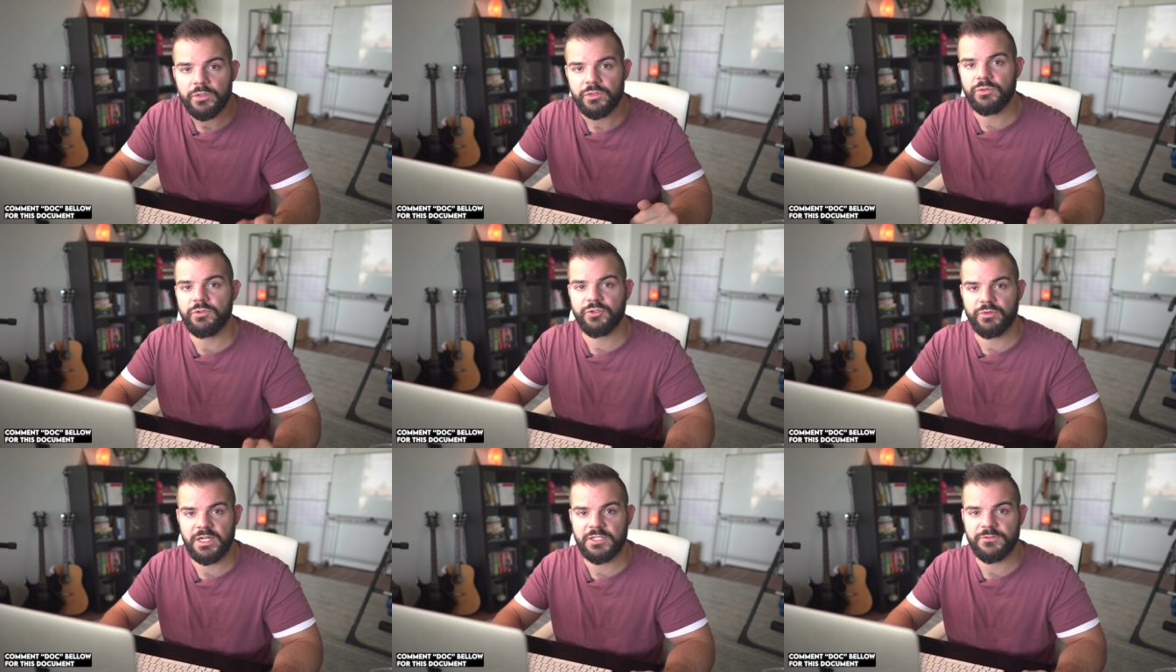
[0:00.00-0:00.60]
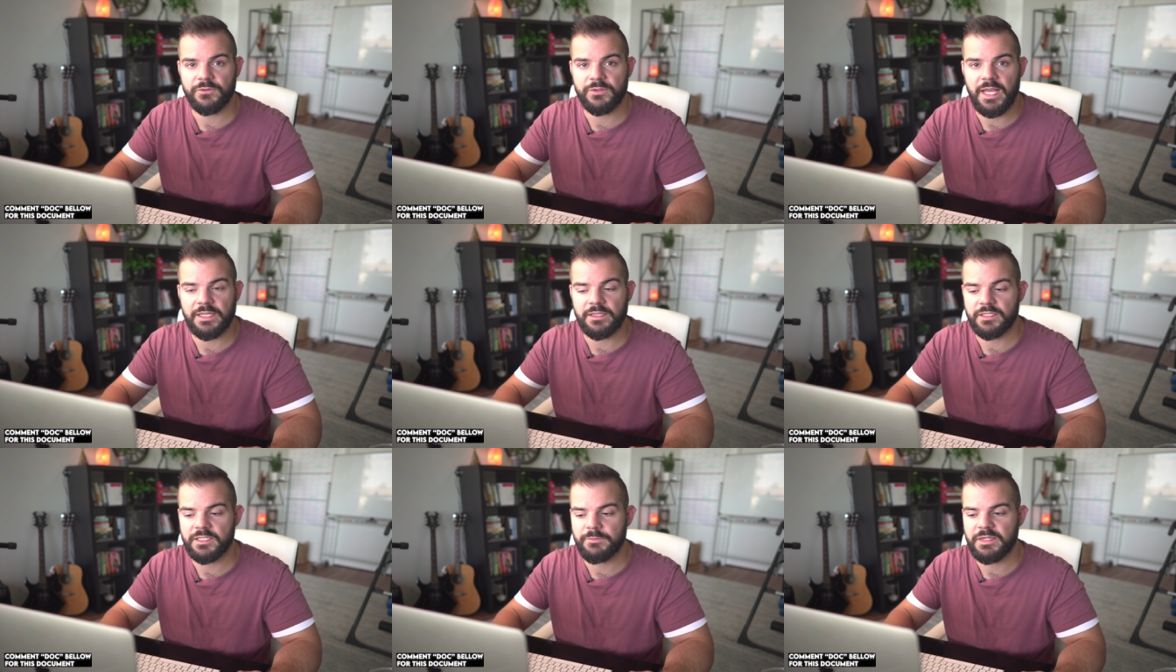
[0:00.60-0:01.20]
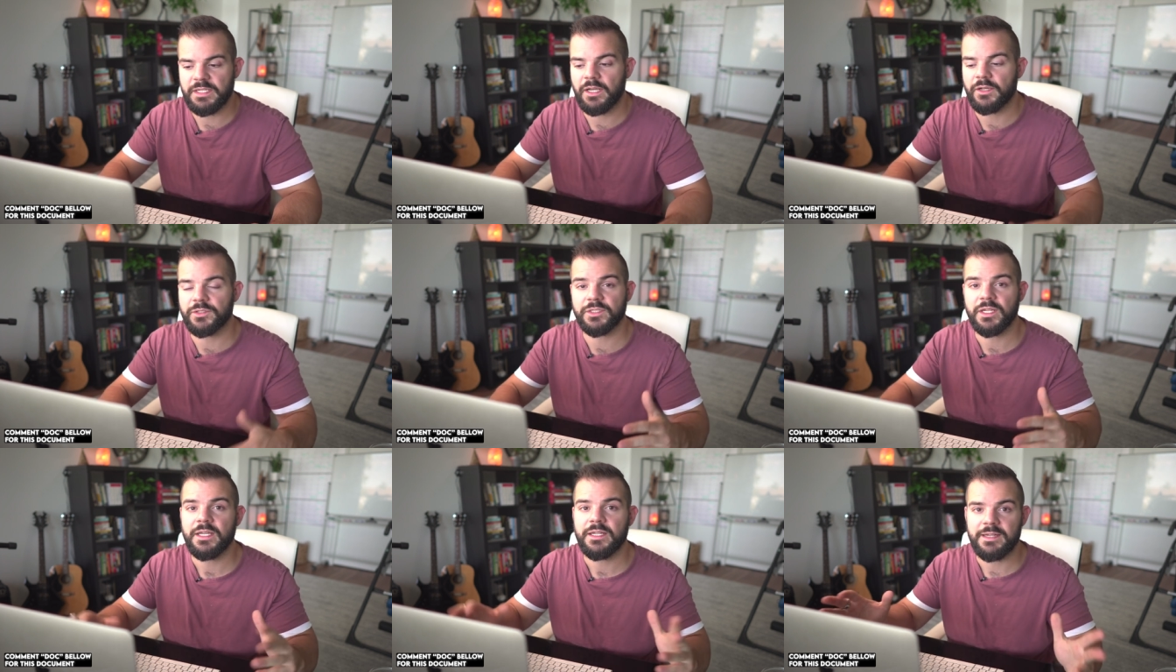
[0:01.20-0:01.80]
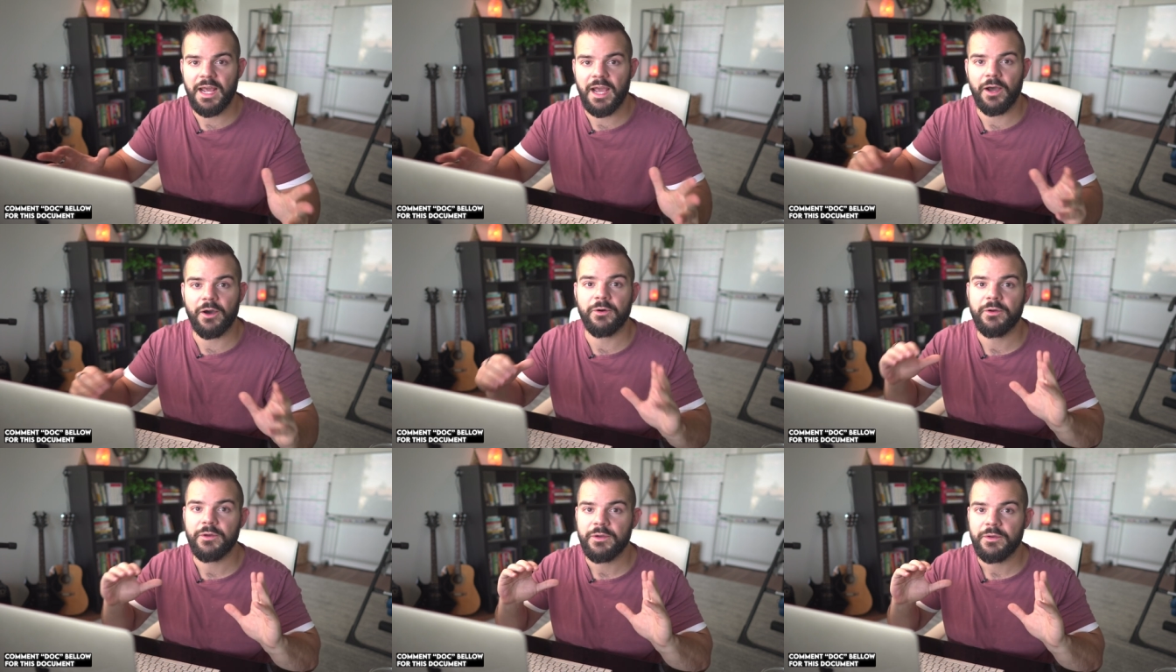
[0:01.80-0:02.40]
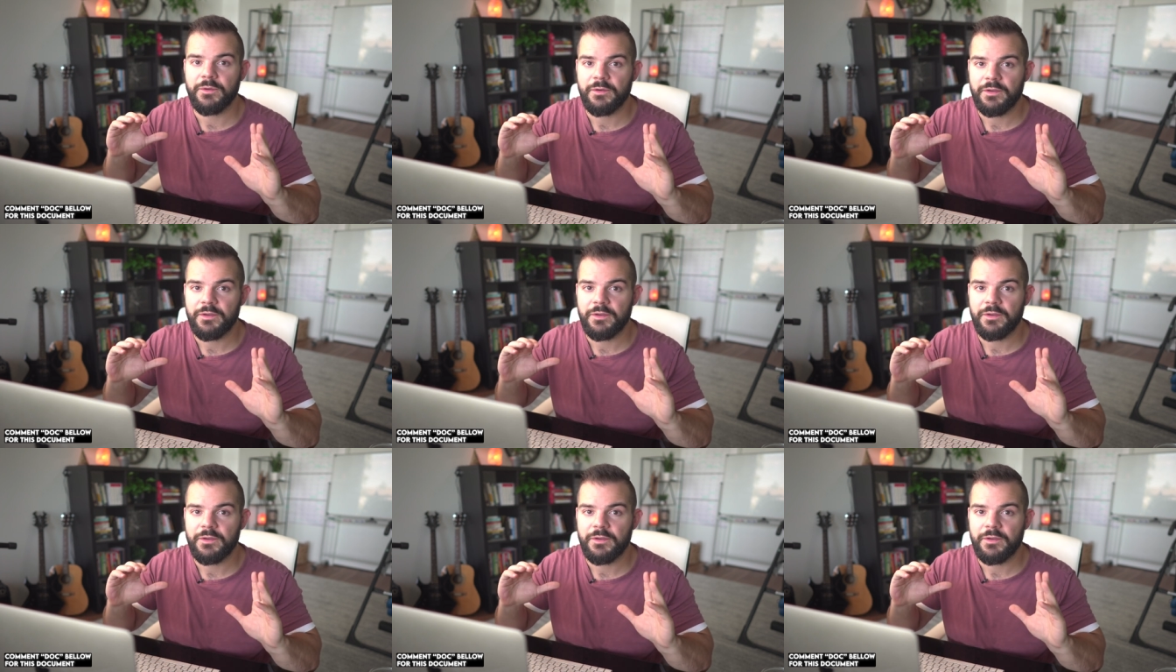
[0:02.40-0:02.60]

you transfer that to somebody else. Now,